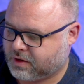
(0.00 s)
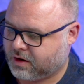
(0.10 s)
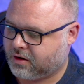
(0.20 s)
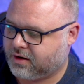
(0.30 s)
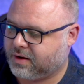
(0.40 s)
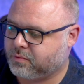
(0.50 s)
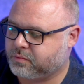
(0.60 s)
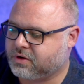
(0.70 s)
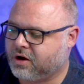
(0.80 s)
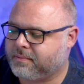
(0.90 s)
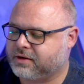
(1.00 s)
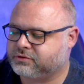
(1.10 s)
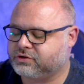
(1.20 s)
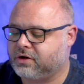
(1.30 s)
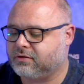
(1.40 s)
All right, and when we talk about
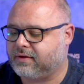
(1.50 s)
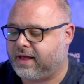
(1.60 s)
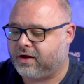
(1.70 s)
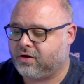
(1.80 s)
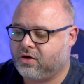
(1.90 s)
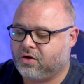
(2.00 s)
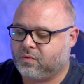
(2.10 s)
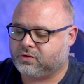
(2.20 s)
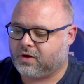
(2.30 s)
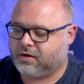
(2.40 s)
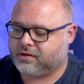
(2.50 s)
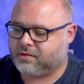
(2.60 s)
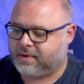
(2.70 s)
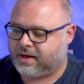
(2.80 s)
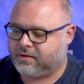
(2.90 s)
shutter lag, we're talking
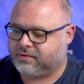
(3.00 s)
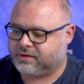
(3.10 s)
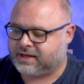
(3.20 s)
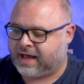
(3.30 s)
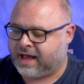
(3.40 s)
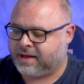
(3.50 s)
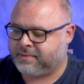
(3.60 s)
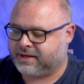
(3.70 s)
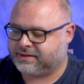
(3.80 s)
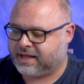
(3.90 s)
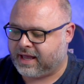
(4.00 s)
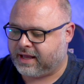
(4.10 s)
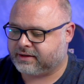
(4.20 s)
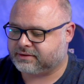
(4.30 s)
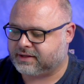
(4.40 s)
about the time it
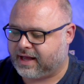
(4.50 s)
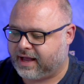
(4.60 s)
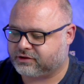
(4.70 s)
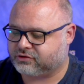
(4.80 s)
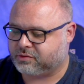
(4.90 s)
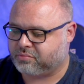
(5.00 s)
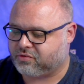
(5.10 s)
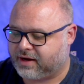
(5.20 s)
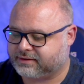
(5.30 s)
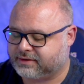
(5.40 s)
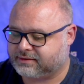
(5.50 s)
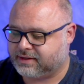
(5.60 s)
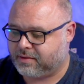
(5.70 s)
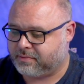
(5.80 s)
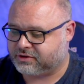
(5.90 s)
takes to actually process the
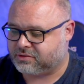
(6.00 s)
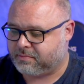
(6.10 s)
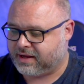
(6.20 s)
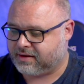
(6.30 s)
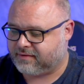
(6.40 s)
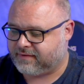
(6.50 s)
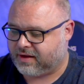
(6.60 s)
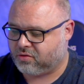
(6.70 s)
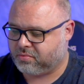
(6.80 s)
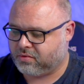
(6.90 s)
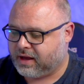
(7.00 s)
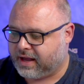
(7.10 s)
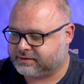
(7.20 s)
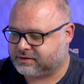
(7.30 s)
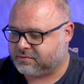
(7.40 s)
image and make it available
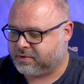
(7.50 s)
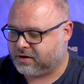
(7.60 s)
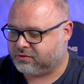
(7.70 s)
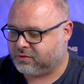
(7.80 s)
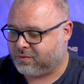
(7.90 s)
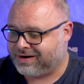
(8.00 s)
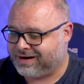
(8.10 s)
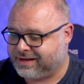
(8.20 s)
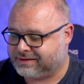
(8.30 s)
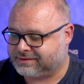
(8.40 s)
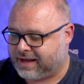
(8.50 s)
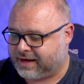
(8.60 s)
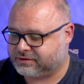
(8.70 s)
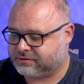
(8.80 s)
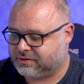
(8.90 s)
as compared to when it is
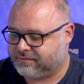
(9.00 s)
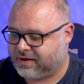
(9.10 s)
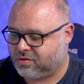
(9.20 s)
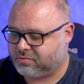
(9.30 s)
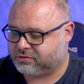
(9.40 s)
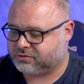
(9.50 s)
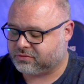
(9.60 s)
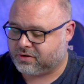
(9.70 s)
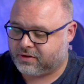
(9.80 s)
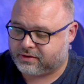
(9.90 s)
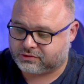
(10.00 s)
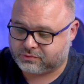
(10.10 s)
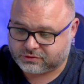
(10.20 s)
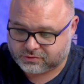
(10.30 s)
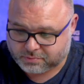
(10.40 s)
actually available. So we're gonna go ahead and switch to a